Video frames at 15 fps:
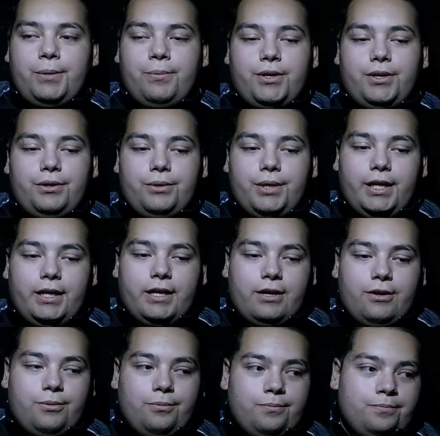wondering
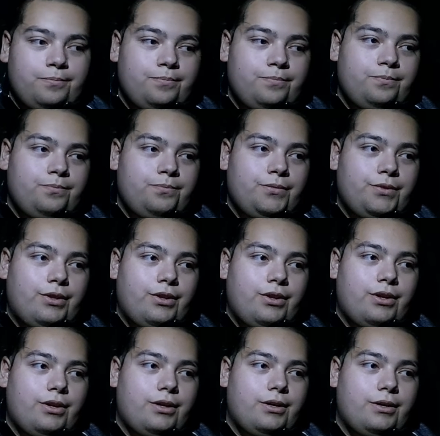now,
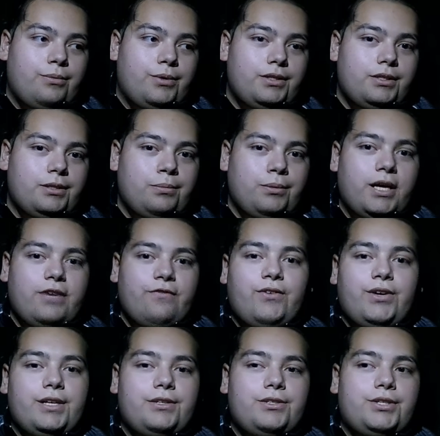what's the plan
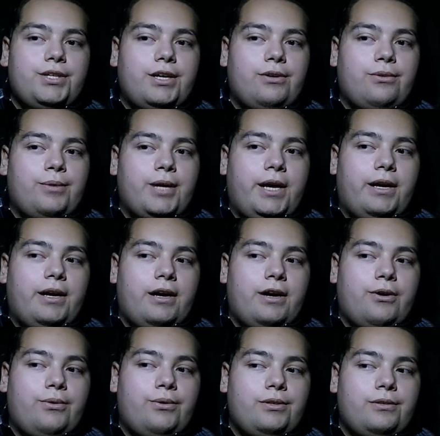for this channel right
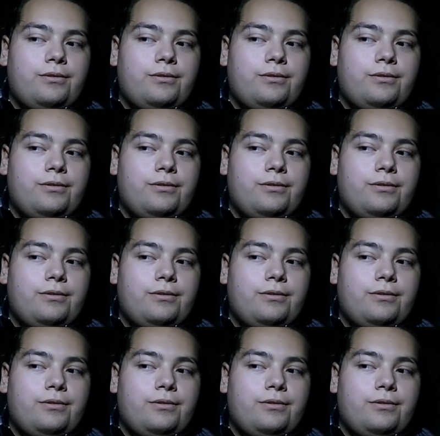now?